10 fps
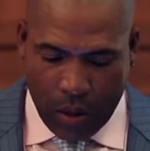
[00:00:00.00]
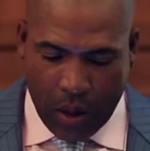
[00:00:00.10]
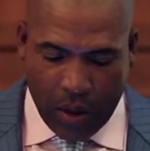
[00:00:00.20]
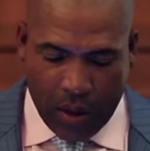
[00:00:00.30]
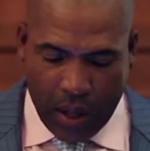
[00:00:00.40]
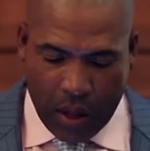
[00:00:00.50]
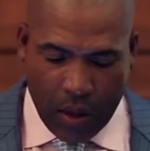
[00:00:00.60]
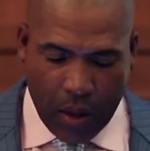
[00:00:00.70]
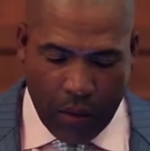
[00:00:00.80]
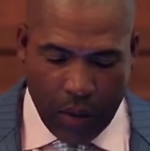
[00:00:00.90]
Jesus said
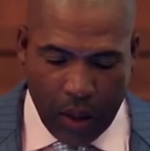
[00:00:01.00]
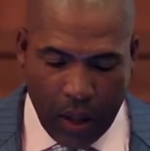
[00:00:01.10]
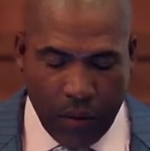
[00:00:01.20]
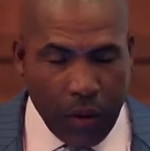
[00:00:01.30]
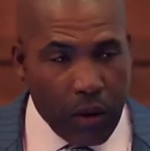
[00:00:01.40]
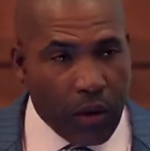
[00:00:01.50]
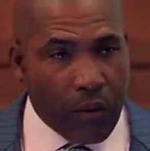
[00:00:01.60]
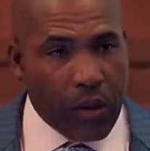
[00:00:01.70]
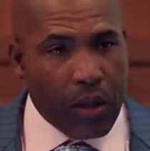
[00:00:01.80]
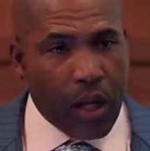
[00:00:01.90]
he'll never leave you nor
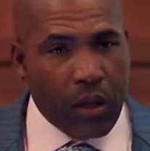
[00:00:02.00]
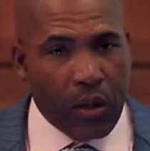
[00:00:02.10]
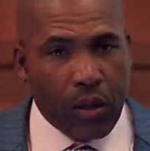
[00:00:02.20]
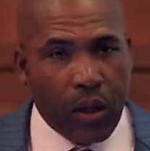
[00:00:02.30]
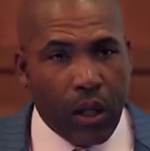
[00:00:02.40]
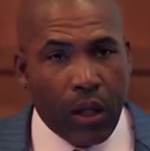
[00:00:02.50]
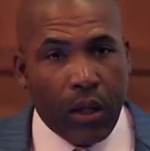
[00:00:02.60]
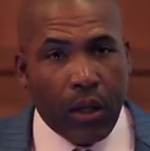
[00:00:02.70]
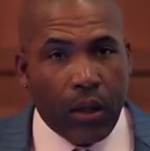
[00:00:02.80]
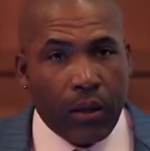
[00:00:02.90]
forsake you.
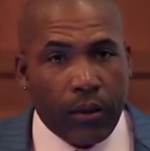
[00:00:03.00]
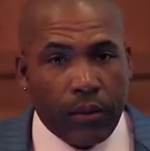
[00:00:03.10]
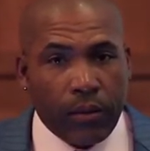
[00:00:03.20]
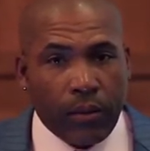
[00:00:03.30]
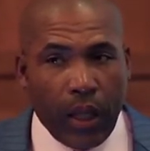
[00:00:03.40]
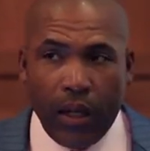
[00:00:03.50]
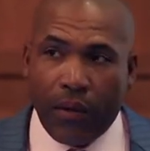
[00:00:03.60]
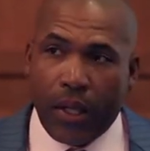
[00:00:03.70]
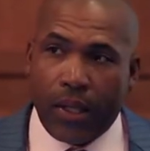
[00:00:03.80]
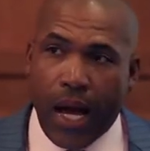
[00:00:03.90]

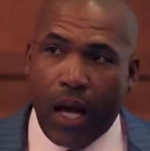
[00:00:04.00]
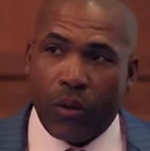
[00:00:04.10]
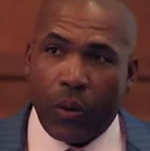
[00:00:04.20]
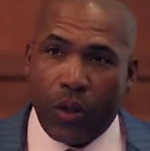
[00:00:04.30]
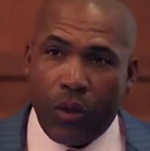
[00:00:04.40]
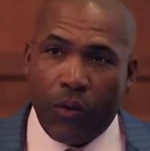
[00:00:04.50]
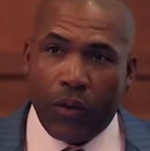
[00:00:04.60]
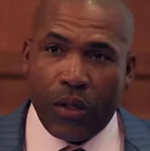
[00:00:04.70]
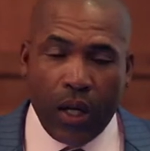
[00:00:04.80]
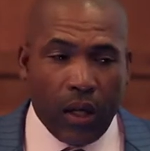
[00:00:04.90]
Even in times where you
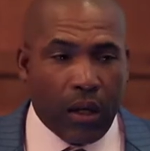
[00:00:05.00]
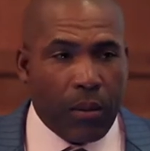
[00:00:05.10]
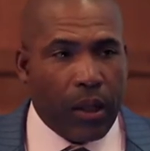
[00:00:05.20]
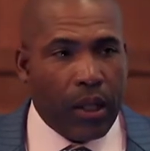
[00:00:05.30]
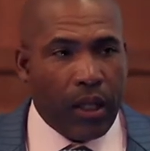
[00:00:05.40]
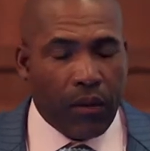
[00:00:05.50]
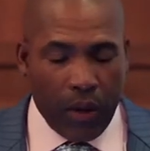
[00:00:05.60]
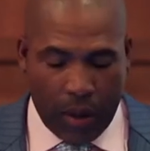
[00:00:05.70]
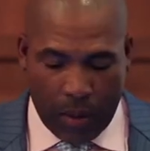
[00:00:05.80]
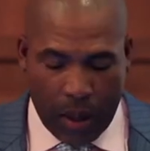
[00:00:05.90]
forsake him and leave
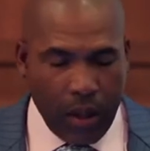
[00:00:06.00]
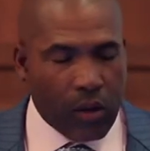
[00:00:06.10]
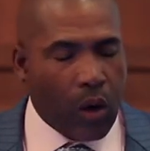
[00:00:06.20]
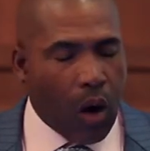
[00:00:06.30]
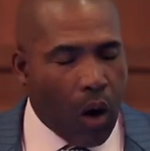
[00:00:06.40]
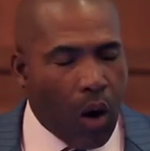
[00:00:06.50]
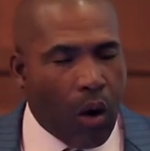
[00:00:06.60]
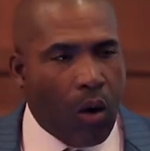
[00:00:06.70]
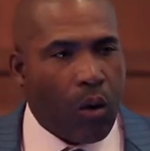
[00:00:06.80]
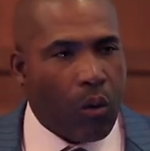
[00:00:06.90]
him, he's
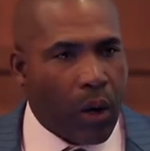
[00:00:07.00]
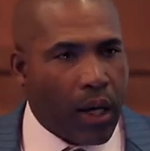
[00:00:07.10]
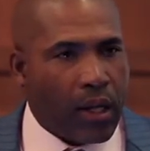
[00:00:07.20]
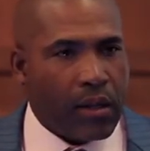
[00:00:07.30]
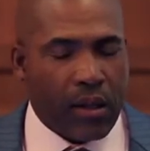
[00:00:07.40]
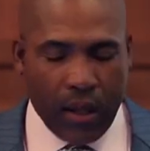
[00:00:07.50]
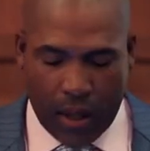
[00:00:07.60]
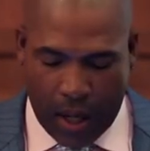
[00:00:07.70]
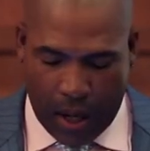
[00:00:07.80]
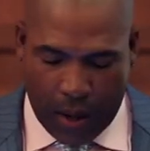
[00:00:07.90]
always
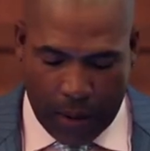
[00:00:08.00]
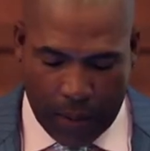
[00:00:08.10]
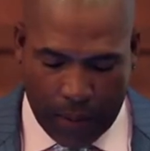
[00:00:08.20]
there.